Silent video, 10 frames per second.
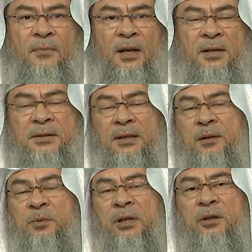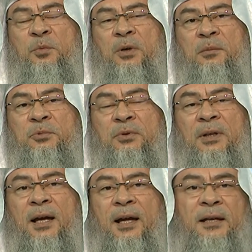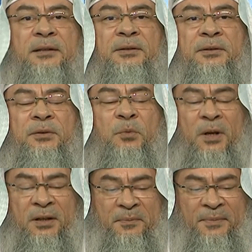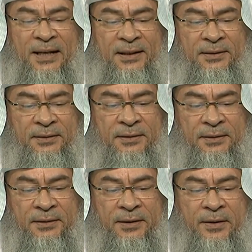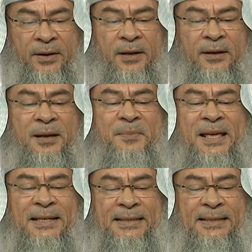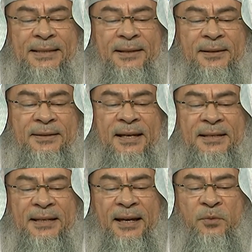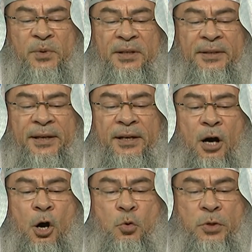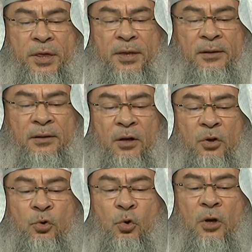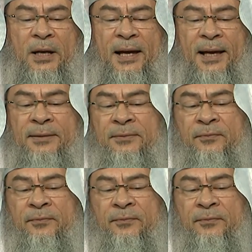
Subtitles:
Assalamu alaikum wa rahmatullah, and welcome back. Ramiz says, can we take oath on Quran,